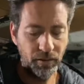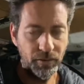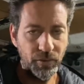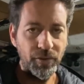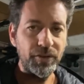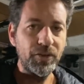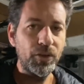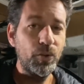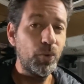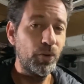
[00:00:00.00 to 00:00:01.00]
So this is
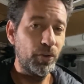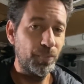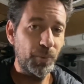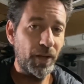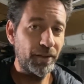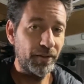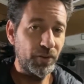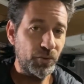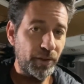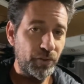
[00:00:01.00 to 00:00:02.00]
a cool little product that
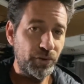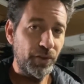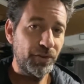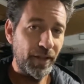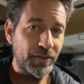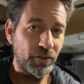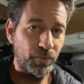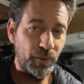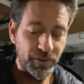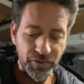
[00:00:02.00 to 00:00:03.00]
Trader Joe's has in the
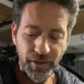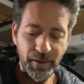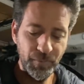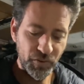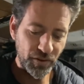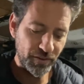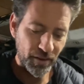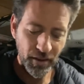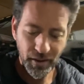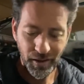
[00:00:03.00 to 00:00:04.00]
wintertime. It's just
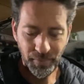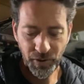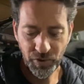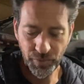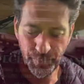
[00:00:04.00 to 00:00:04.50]
a mixture of